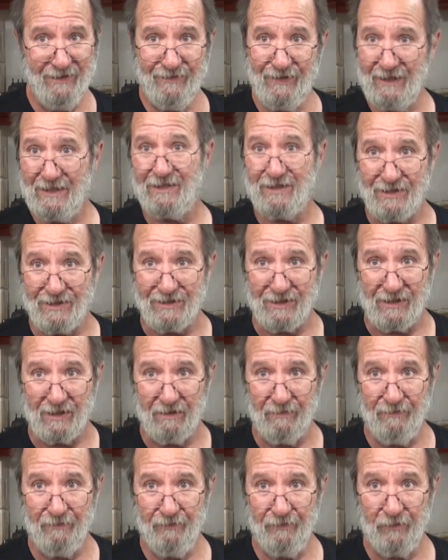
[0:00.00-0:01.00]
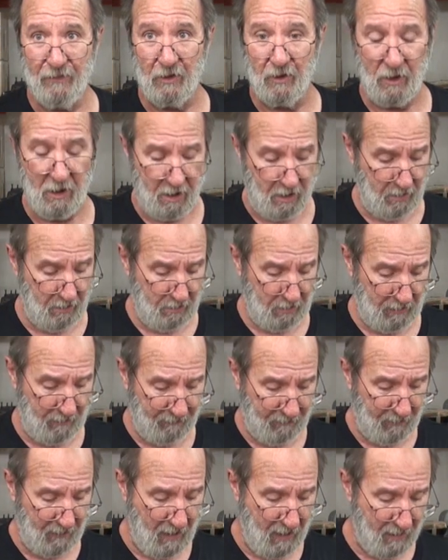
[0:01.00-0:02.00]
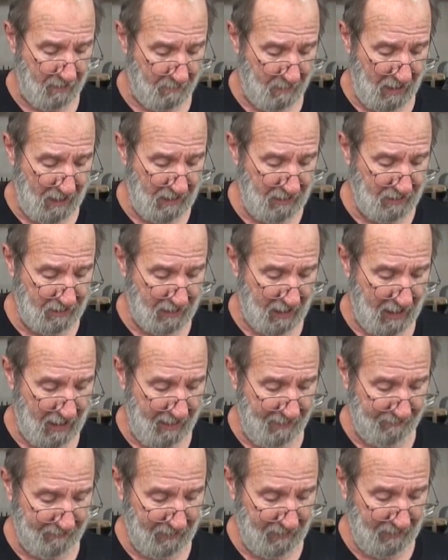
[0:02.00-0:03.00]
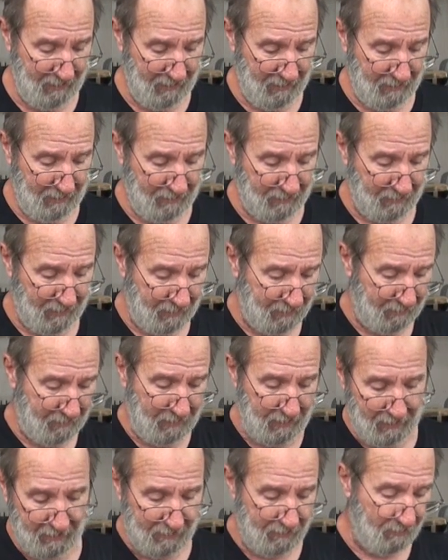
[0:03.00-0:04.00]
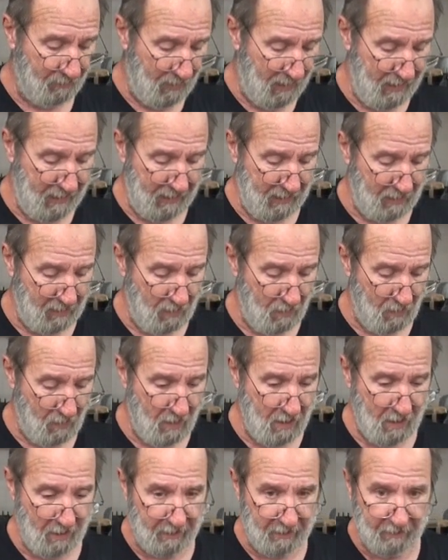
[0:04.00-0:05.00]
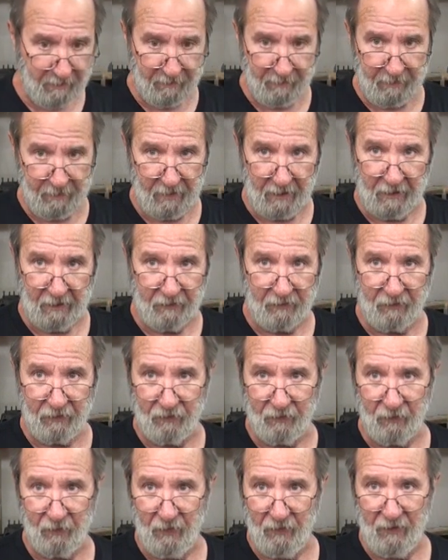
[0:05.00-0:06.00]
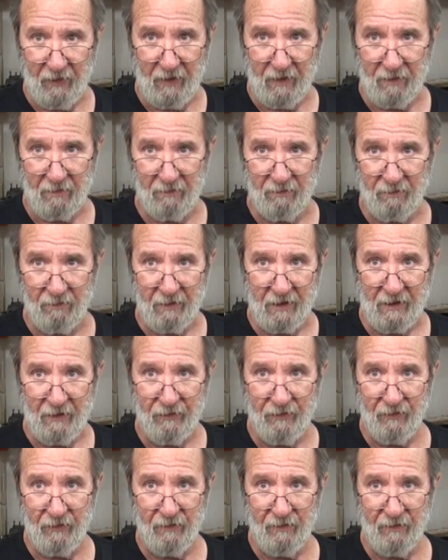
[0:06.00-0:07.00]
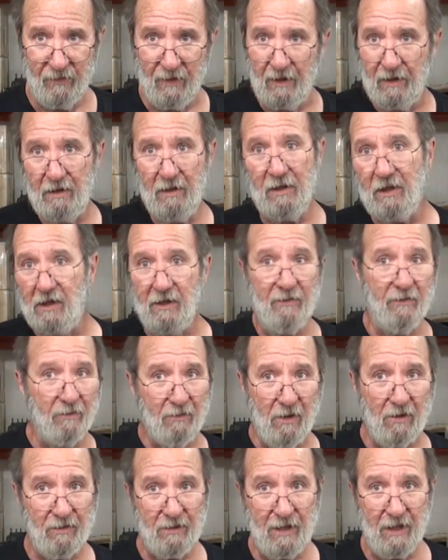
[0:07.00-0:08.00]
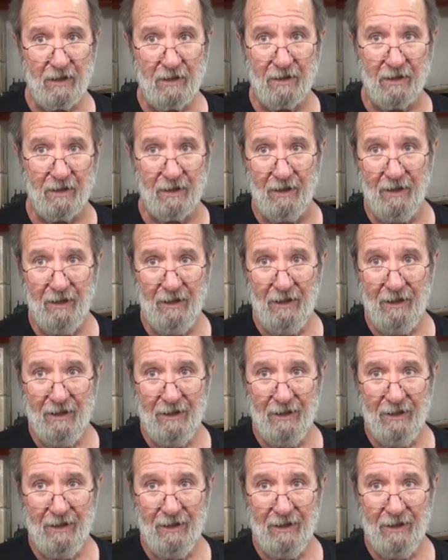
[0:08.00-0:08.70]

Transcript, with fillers: fixes it, okay? If you got a main shaft that either way you go on, it it's within reason. Then you could even rotate the